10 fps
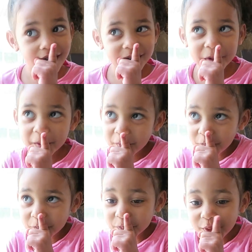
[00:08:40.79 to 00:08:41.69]

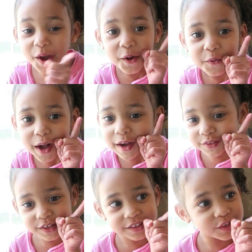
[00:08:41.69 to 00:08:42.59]
Um, oh,
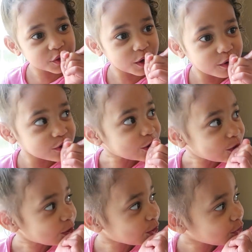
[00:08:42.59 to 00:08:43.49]
I'd like to go
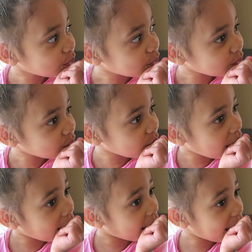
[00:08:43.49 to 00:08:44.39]
to
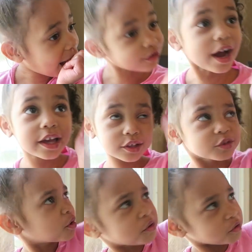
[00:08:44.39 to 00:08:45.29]
Oh
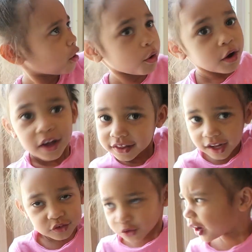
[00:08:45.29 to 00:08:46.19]
wait, no, no, no.
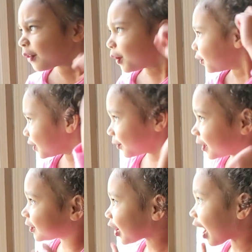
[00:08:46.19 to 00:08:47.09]
That's the way where we went.